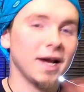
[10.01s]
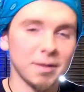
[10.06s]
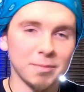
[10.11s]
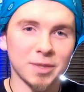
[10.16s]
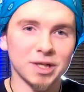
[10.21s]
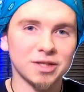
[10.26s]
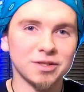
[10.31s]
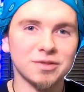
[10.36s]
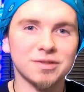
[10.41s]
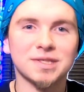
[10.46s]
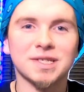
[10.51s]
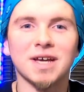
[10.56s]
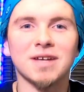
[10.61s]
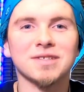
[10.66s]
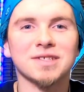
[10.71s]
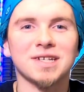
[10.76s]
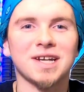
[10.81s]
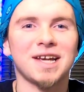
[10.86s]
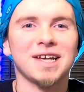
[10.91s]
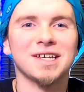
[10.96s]
Hey my dudes,
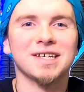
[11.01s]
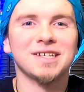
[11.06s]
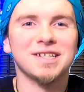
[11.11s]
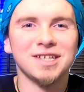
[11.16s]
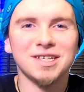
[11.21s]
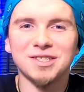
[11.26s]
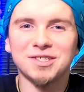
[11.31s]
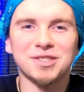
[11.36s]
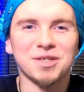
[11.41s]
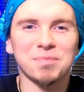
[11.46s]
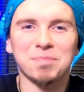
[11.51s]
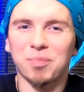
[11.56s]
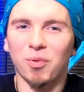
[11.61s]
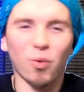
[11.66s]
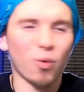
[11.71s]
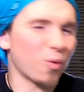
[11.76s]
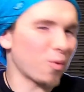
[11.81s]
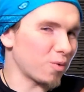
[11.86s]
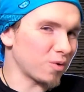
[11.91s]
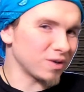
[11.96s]
how's it hanging? It's your
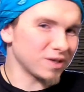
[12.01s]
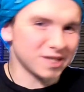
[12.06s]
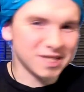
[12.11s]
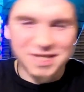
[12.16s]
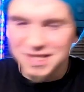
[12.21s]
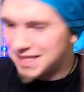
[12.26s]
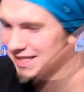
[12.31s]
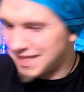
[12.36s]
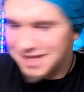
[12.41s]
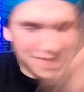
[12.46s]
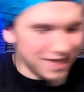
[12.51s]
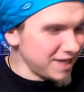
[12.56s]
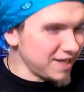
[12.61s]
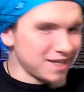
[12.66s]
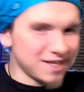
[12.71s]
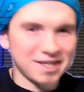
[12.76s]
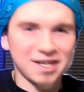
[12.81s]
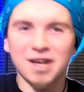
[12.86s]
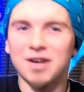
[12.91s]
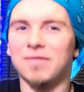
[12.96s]
boy
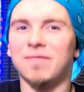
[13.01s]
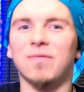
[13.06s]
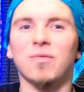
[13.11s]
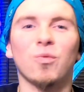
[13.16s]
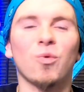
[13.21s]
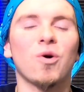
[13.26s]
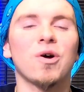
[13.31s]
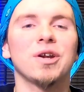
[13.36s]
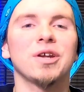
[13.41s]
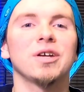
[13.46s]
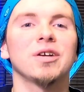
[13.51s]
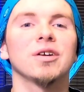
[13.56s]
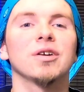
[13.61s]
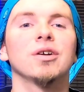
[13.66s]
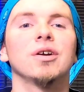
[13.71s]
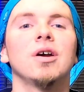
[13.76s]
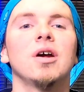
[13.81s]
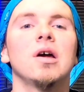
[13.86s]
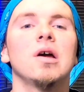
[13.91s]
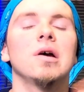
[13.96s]
ZNF1
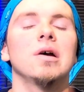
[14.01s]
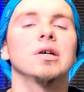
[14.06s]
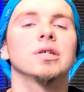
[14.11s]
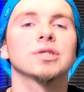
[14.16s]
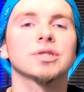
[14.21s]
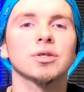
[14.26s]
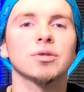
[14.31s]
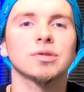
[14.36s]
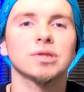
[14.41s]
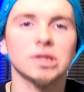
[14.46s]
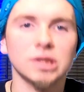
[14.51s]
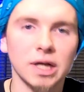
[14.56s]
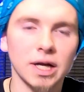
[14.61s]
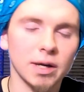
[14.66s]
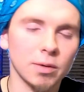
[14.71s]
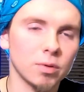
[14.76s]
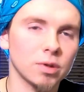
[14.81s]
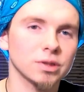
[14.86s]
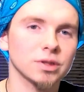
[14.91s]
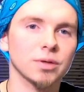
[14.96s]
here. So today I
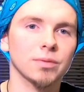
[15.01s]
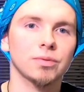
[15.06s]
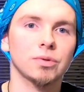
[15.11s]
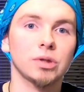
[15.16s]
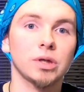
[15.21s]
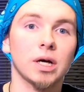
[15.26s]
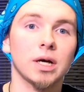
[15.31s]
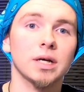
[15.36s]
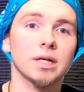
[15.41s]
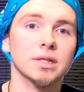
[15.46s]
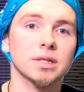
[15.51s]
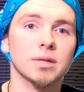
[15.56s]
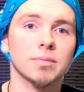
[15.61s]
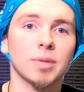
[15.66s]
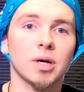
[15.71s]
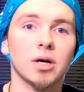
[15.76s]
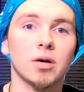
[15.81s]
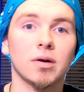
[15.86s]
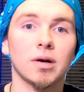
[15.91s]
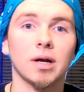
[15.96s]
want to talk with you guys
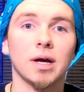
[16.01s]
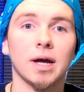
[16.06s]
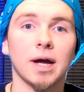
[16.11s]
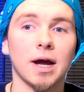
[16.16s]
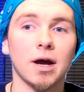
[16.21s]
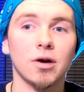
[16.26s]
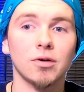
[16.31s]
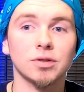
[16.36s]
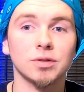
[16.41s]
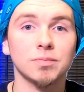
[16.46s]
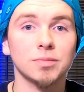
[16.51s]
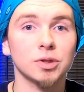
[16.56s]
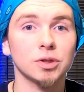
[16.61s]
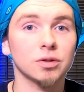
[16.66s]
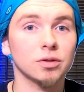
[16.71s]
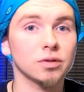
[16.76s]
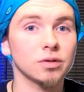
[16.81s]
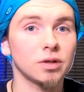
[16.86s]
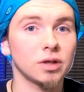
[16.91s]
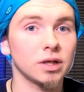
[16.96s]
about how to
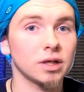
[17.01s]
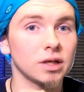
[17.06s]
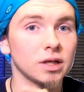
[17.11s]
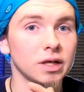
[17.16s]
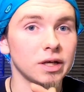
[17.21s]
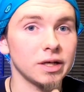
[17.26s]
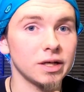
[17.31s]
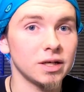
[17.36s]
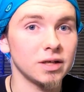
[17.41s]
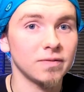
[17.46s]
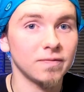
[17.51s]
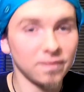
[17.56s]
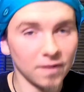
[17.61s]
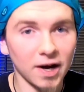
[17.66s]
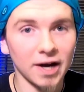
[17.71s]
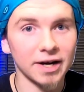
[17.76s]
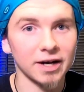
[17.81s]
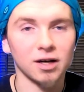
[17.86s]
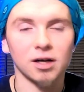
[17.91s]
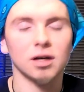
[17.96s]
build a
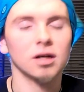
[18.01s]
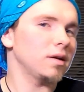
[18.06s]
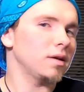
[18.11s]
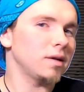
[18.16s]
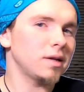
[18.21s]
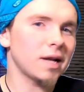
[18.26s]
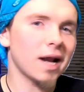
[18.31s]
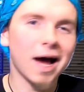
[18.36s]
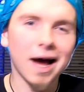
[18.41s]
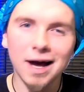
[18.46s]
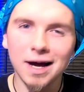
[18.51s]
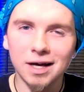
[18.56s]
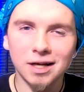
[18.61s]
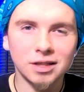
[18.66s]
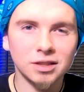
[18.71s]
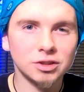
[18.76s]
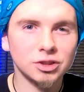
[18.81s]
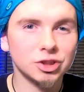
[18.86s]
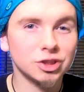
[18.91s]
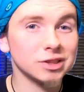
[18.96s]
fire. Not
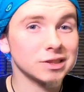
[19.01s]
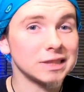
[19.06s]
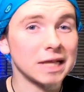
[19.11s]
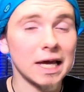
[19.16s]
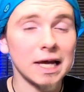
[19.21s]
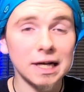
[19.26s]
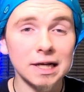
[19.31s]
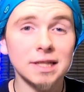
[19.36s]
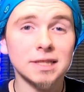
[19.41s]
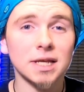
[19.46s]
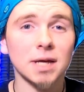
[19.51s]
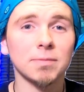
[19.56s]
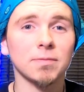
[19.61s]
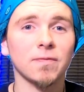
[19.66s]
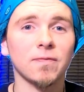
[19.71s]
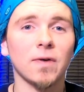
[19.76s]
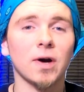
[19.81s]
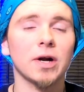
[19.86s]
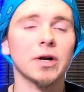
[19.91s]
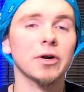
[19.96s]
just any type
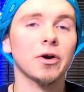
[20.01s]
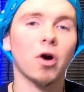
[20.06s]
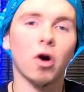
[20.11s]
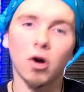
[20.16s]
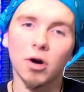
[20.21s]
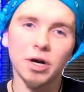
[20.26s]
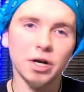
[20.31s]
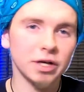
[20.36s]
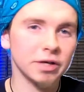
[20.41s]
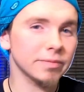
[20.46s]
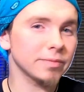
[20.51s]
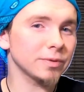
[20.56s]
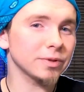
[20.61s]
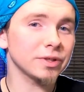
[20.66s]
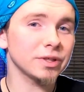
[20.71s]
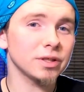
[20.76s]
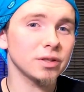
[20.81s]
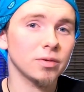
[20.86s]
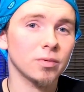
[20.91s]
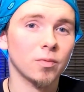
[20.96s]
of fire,
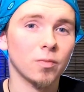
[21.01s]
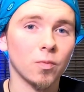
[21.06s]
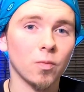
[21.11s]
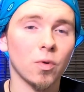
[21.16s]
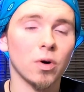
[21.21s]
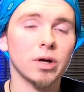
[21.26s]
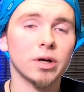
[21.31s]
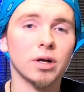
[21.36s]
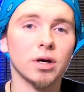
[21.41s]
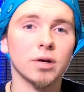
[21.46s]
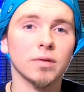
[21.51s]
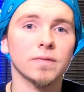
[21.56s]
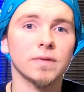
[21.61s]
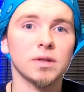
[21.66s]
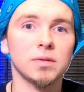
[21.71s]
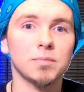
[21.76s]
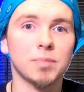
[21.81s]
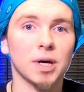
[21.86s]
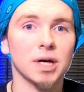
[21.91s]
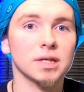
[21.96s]
arguably one of
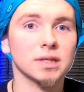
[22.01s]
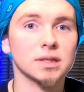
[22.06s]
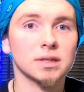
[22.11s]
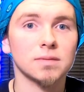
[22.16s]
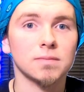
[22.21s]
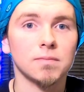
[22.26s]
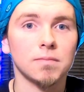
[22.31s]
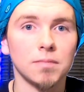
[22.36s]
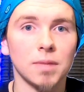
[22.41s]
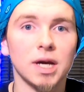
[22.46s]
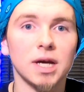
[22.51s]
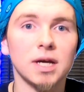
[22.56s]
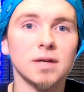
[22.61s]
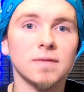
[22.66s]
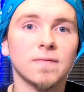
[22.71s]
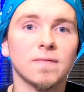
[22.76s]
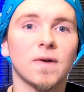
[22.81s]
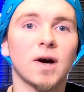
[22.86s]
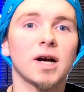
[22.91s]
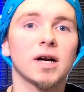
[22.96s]
the best made
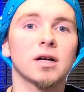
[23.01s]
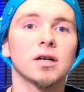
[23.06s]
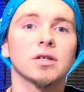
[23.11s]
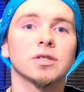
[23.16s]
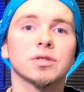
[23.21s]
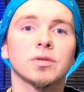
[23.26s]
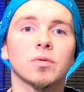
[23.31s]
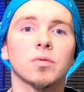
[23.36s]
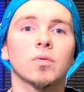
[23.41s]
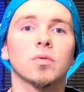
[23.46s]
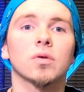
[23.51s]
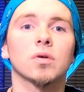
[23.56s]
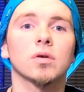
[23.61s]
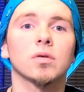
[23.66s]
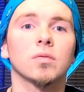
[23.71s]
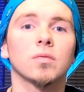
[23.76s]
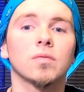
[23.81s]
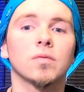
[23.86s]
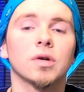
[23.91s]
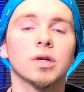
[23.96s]
fires
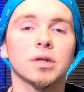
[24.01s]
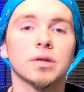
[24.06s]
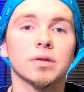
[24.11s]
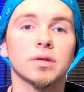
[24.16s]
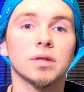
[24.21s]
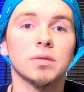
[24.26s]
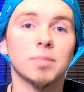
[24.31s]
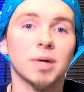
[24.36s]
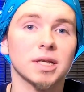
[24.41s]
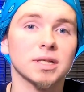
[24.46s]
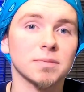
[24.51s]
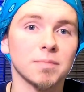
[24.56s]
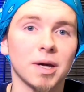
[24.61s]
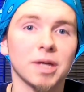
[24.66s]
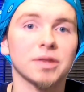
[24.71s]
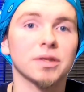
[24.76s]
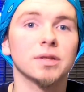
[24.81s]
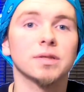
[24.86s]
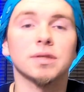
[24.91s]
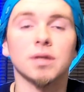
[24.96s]
or one of the best
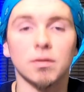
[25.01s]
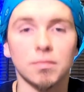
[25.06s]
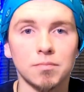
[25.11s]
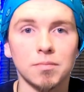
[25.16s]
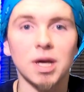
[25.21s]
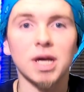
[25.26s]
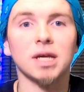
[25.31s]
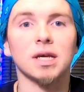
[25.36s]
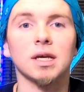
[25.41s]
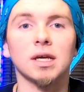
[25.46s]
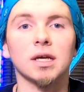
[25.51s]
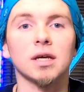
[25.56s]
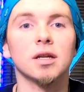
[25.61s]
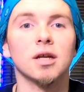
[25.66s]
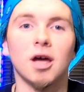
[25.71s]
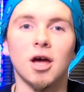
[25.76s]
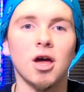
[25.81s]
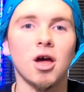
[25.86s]
methods of making it.